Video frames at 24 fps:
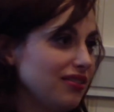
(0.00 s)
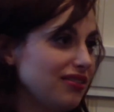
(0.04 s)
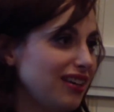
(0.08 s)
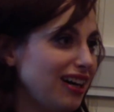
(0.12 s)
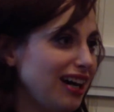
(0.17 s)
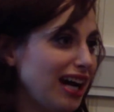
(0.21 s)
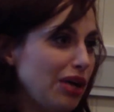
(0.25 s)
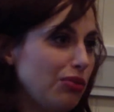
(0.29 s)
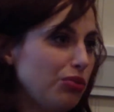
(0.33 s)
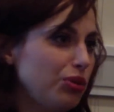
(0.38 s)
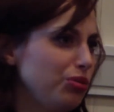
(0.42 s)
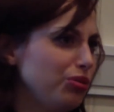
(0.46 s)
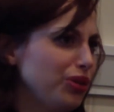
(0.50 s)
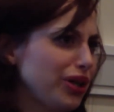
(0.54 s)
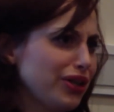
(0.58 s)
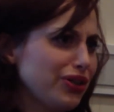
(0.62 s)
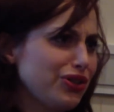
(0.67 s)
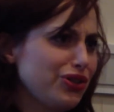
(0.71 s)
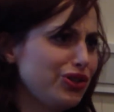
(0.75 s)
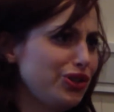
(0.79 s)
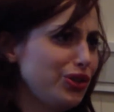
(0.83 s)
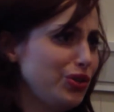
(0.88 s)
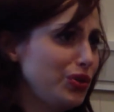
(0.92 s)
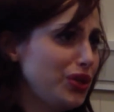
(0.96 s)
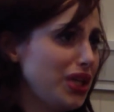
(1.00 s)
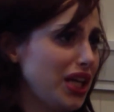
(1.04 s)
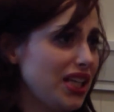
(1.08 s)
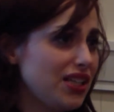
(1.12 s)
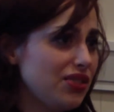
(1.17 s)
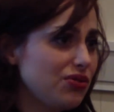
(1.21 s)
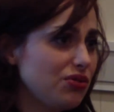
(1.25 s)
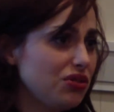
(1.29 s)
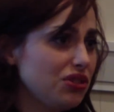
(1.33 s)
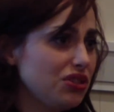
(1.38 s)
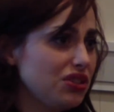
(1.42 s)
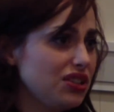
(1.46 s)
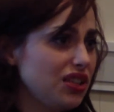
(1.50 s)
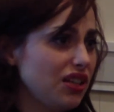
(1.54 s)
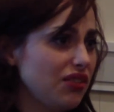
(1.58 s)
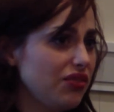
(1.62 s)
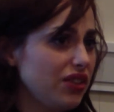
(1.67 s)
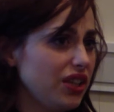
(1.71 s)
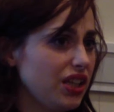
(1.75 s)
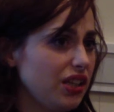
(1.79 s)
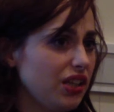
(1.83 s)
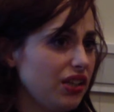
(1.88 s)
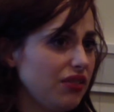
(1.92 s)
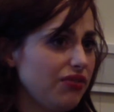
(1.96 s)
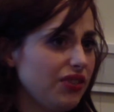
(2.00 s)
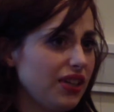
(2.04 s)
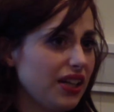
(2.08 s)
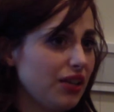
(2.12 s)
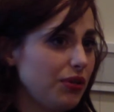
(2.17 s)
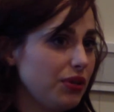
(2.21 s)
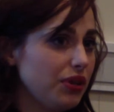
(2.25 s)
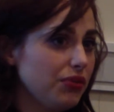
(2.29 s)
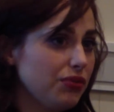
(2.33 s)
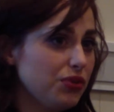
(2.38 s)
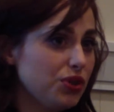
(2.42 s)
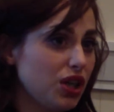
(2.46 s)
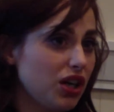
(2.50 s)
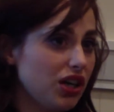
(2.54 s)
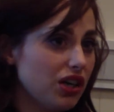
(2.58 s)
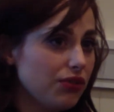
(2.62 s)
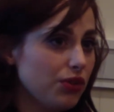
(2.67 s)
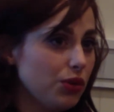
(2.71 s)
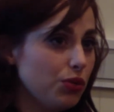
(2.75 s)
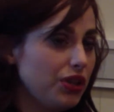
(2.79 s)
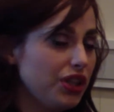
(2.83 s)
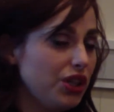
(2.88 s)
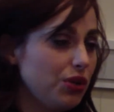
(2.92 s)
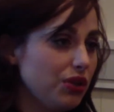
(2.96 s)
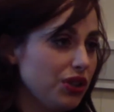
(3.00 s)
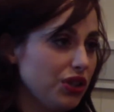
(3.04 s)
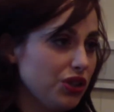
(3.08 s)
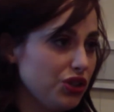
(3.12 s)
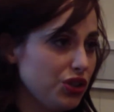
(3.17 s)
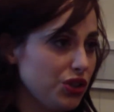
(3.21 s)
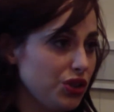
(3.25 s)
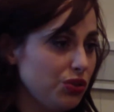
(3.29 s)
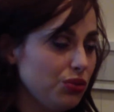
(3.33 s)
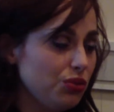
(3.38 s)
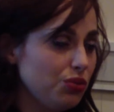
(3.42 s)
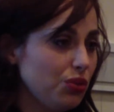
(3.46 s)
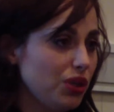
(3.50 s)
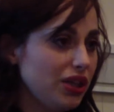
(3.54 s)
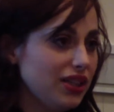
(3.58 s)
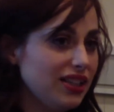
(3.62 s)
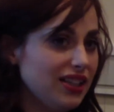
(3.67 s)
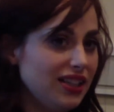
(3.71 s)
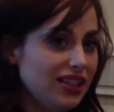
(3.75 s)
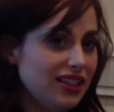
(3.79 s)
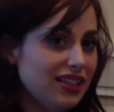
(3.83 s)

I would bring a suitcase full of stuff, and then you can figure out with the photographer what you want to shoot and what